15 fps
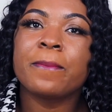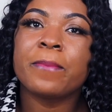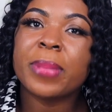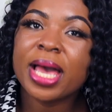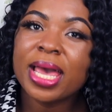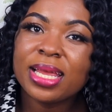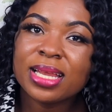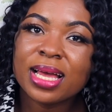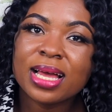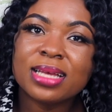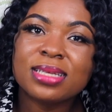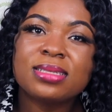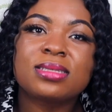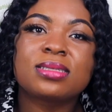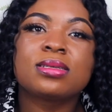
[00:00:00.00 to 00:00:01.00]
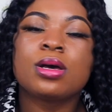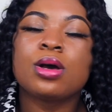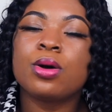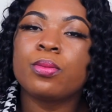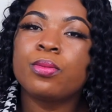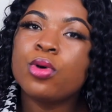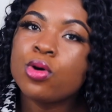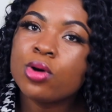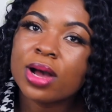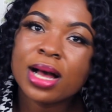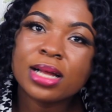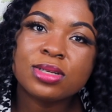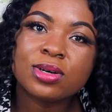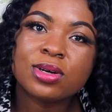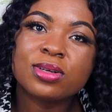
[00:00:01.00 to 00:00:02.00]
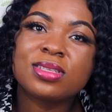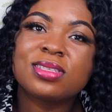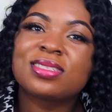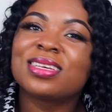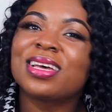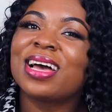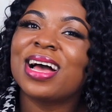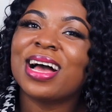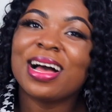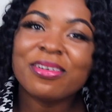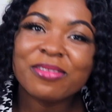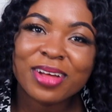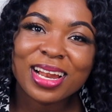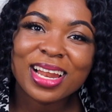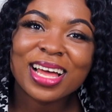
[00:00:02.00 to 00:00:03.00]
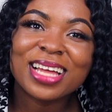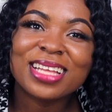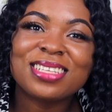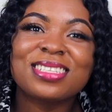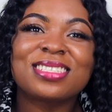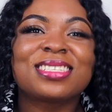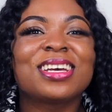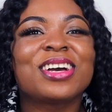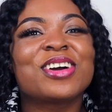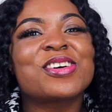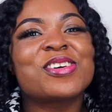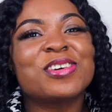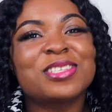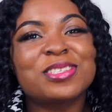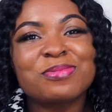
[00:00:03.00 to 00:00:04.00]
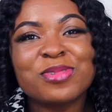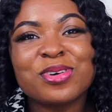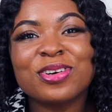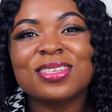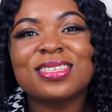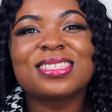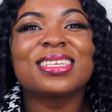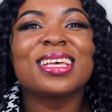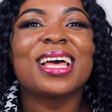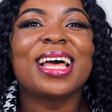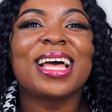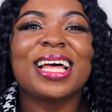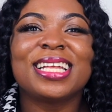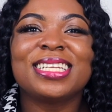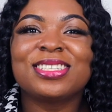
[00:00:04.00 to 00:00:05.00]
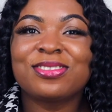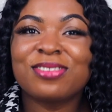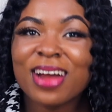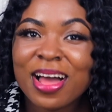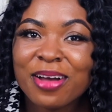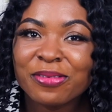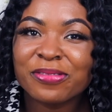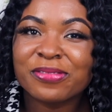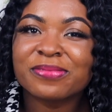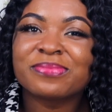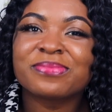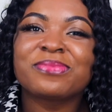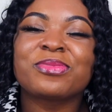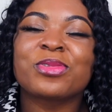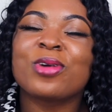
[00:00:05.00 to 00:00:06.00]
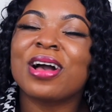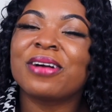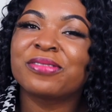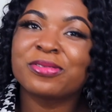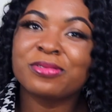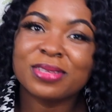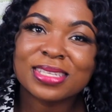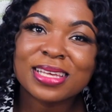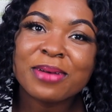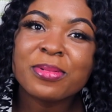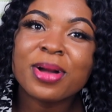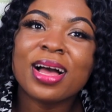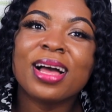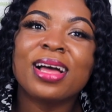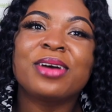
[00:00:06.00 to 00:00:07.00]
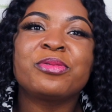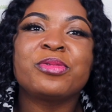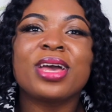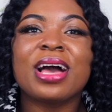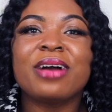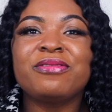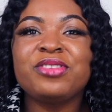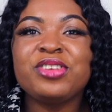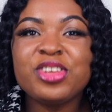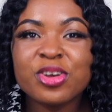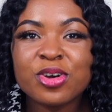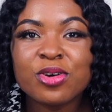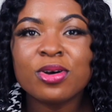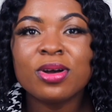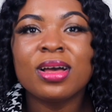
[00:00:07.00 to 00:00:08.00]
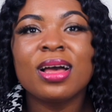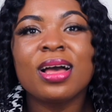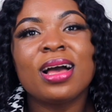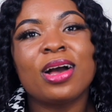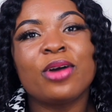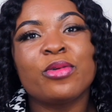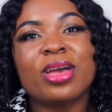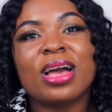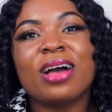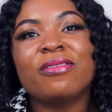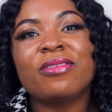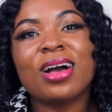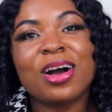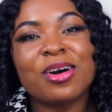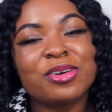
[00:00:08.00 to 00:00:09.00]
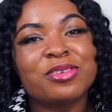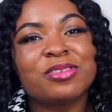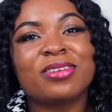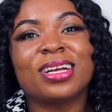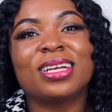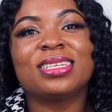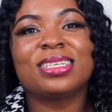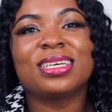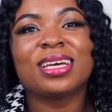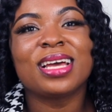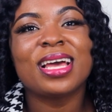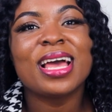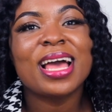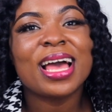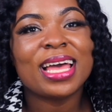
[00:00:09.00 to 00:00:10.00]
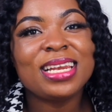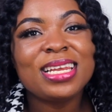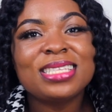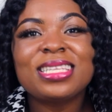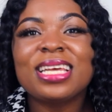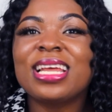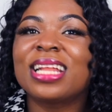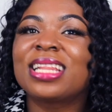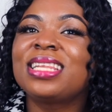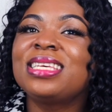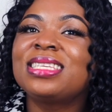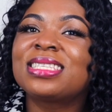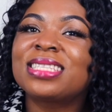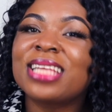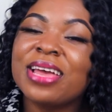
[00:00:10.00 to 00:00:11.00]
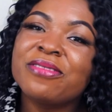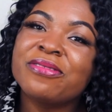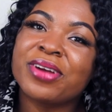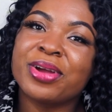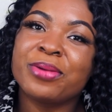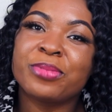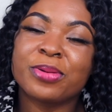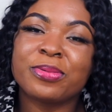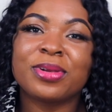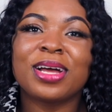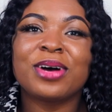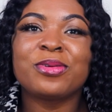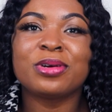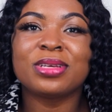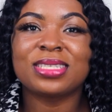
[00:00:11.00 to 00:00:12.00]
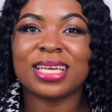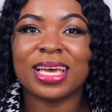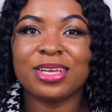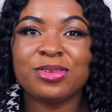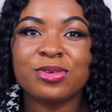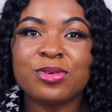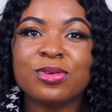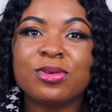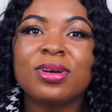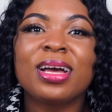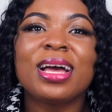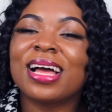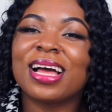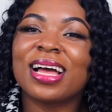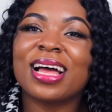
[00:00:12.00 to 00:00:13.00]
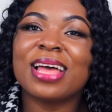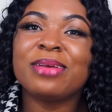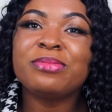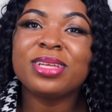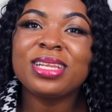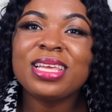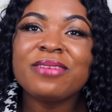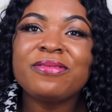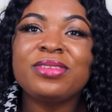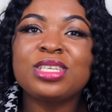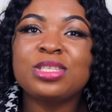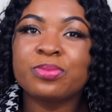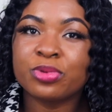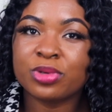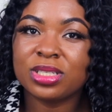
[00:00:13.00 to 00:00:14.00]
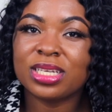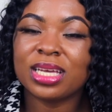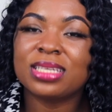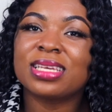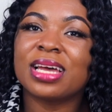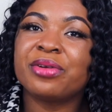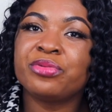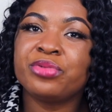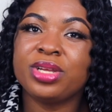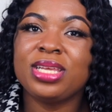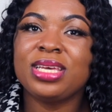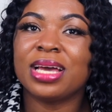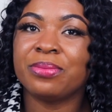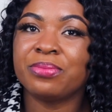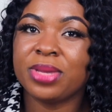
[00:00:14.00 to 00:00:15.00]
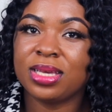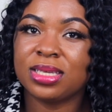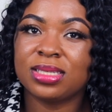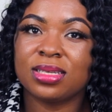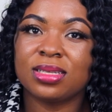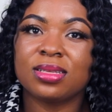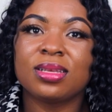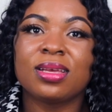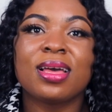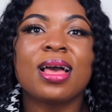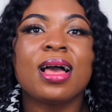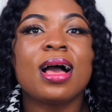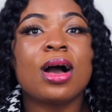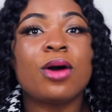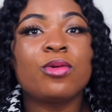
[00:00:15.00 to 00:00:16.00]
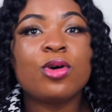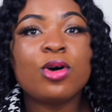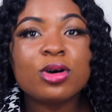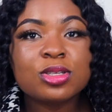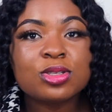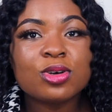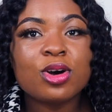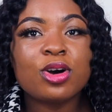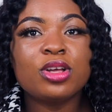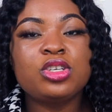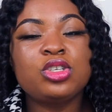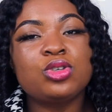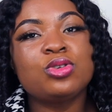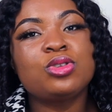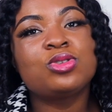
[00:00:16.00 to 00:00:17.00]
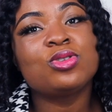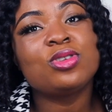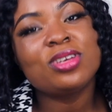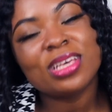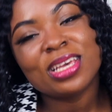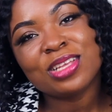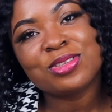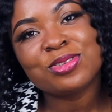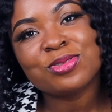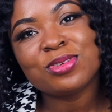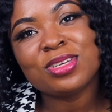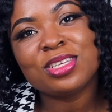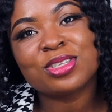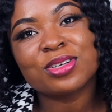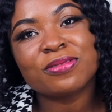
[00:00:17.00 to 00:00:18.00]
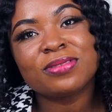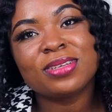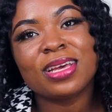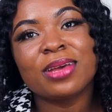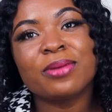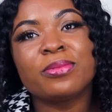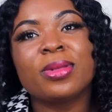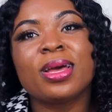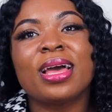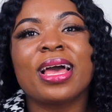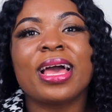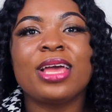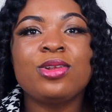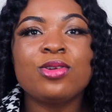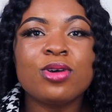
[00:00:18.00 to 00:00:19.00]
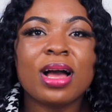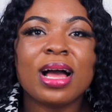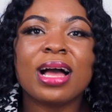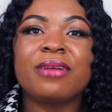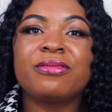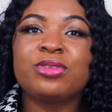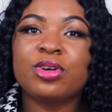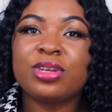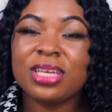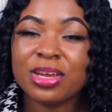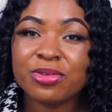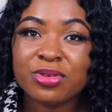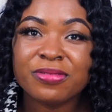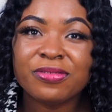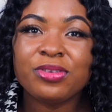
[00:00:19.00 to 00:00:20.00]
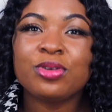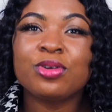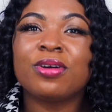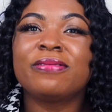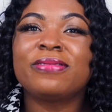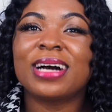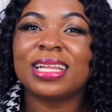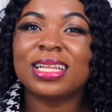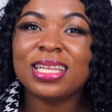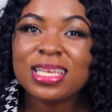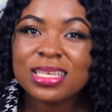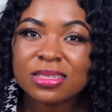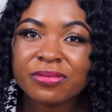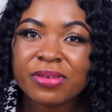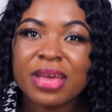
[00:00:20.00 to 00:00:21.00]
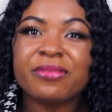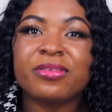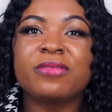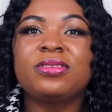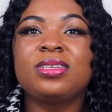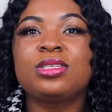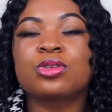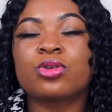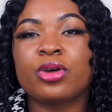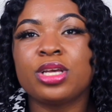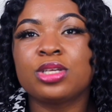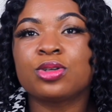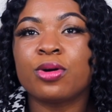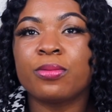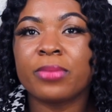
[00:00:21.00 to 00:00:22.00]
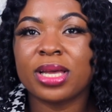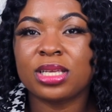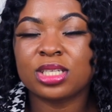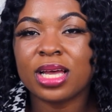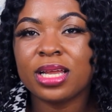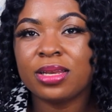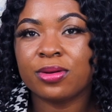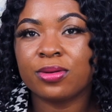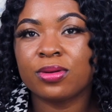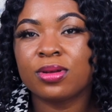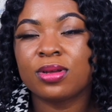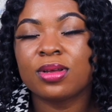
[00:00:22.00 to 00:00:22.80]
Binance, Polkadot, Avalanche, Cosmos, The Graph, we have Kusama, we have Neo, and we have Algorand. I listed at least 10 very popular ones I know. I believe these projects are really amazing. I will also urge you to look into each of them. I know I have done a review of at least 5 of these coins on my channel,